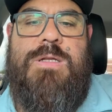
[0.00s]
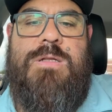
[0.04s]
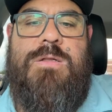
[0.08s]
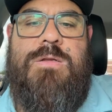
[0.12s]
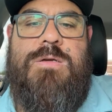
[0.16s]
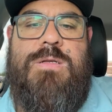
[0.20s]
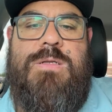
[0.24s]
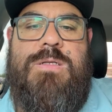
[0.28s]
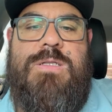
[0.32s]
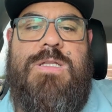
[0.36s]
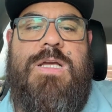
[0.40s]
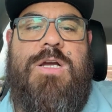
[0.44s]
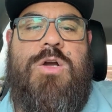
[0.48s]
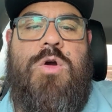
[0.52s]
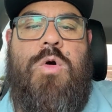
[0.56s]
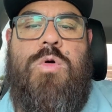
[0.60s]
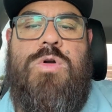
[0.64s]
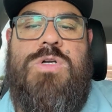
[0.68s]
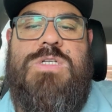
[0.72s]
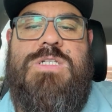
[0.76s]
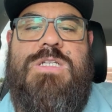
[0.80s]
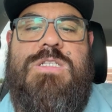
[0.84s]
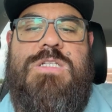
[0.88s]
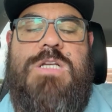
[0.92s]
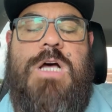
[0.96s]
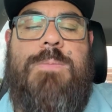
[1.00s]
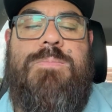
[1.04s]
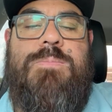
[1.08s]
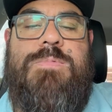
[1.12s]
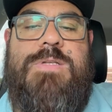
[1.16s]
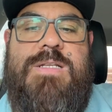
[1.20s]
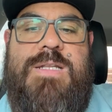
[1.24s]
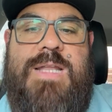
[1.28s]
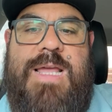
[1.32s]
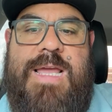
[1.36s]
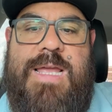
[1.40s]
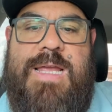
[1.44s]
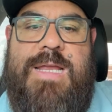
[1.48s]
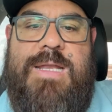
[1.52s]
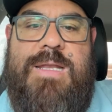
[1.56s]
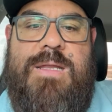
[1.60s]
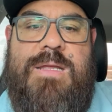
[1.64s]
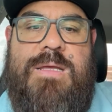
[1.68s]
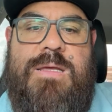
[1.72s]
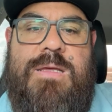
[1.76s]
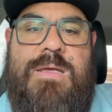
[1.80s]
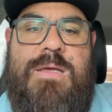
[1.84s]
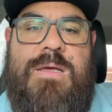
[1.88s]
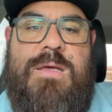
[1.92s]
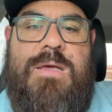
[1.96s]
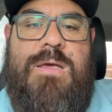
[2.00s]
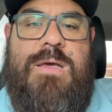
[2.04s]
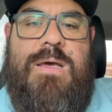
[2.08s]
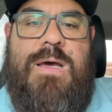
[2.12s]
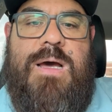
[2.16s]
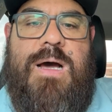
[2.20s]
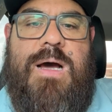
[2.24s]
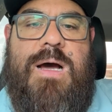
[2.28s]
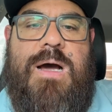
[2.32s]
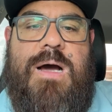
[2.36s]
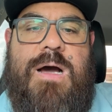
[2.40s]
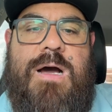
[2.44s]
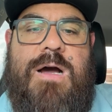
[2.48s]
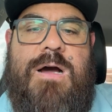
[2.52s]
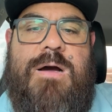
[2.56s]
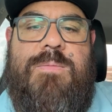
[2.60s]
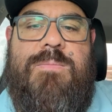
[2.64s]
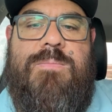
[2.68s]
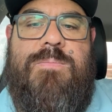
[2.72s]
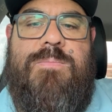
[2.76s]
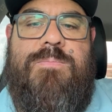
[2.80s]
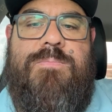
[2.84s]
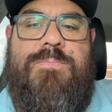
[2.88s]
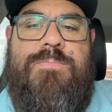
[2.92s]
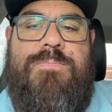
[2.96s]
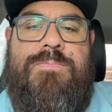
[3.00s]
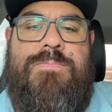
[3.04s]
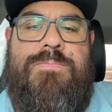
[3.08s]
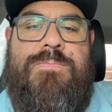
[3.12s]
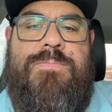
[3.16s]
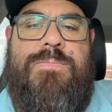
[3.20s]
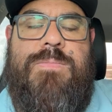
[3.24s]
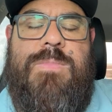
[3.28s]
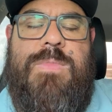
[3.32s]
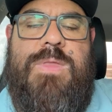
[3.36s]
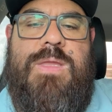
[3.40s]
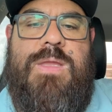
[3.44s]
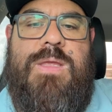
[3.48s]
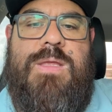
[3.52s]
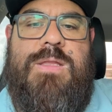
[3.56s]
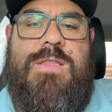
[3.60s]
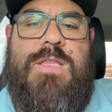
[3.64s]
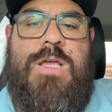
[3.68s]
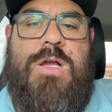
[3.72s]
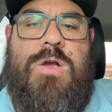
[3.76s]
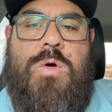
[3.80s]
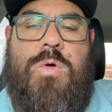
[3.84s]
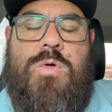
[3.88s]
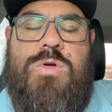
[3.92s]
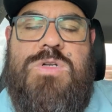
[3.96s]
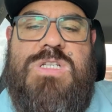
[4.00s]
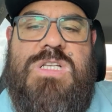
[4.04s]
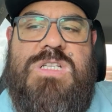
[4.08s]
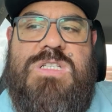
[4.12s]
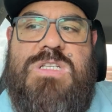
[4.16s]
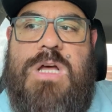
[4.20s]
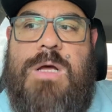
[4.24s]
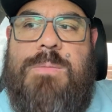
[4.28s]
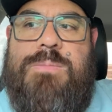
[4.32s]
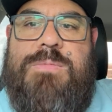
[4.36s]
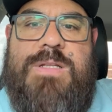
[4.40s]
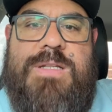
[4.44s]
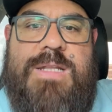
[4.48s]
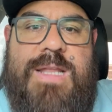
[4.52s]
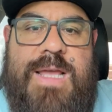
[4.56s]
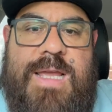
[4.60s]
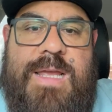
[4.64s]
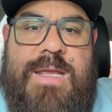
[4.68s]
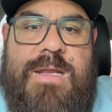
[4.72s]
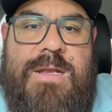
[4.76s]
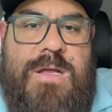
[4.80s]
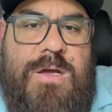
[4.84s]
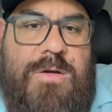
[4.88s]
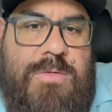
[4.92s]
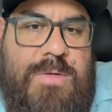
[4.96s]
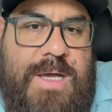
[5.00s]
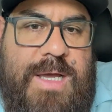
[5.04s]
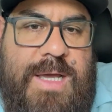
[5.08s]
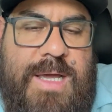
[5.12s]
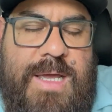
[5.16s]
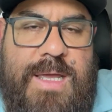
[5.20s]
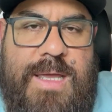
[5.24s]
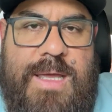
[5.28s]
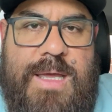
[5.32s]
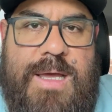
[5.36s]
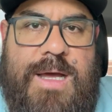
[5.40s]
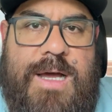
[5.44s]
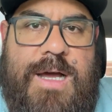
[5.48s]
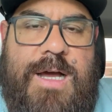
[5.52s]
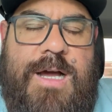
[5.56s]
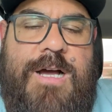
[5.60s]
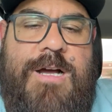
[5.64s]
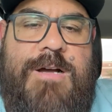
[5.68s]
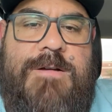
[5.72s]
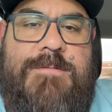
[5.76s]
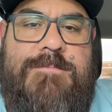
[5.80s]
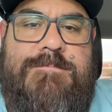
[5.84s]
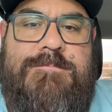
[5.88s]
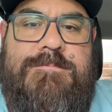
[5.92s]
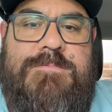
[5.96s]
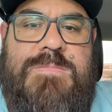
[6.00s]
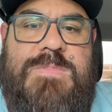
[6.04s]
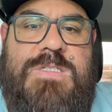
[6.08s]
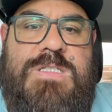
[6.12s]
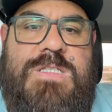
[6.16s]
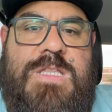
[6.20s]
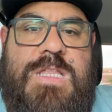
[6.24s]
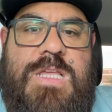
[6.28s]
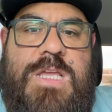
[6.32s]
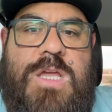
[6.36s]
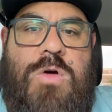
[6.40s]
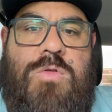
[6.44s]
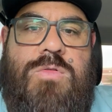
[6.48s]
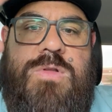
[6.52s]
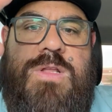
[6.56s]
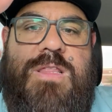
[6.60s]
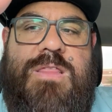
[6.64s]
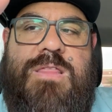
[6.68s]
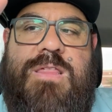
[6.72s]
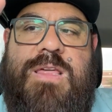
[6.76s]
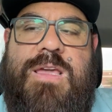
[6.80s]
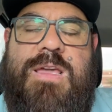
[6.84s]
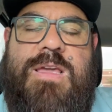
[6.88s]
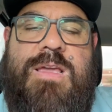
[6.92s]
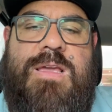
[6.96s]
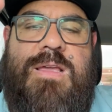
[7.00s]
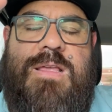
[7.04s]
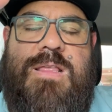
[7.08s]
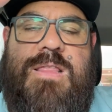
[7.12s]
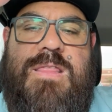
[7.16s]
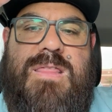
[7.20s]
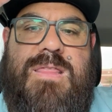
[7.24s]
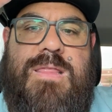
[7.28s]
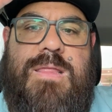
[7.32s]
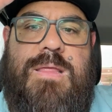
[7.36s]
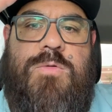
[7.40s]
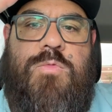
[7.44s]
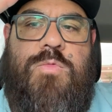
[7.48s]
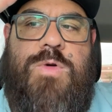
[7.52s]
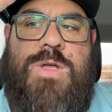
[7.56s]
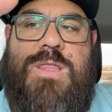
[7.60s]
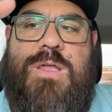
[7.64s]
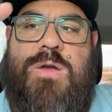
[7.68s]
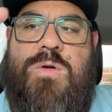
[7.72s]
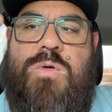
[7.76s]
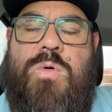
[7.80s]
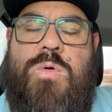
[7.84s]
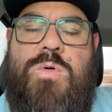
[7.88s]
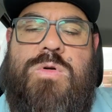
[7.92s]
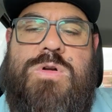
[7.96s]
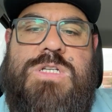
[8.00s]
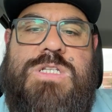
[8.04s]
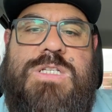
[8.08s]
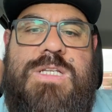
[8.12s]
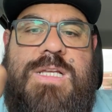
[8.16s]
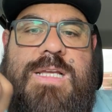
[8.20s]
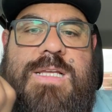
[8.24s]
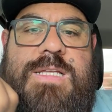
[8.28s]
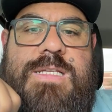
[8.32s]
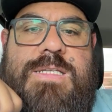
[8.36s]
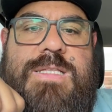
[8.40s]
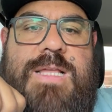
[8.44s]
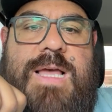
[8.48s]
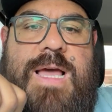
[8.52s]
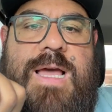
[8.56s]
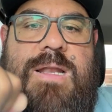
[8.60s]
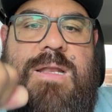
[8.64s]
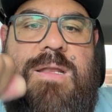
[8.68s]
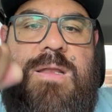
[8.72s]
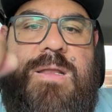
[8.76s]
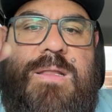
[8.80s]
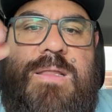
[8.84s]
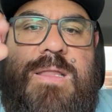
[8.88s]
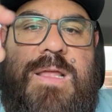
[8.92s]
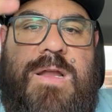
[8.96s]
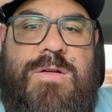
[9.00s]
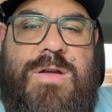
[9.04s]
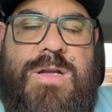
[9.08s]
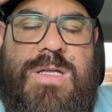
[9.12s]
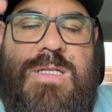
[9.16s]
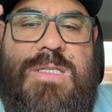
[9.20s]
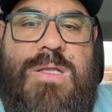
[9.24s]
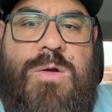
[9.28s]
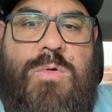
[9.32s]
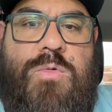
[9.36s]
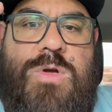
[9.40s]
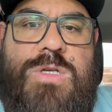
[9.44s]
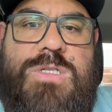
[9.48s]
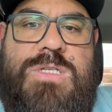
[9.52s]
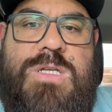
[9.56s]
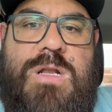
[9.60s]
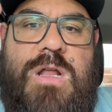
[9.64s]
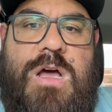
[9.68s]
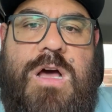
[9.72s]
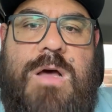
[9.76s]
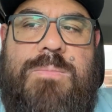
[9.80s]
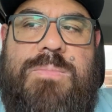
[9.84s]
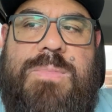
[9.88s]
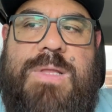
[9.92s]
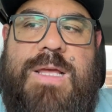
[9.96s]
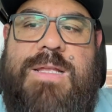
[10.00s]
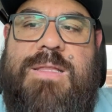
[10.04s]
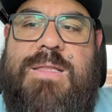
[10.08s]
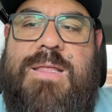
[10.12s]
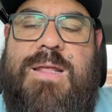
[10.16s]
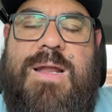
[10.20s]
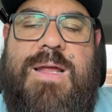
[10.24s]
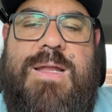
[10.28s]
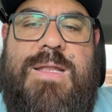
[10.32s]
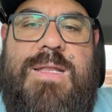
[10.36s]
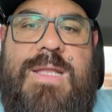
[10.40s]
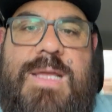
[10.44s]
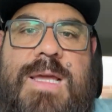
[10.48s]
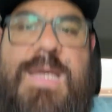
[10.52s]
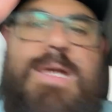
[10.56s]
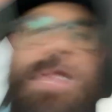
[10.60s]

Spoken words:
Look, the course is up to date. um the course is up to date. Okay. The only thing with the course is that there was an update that I did.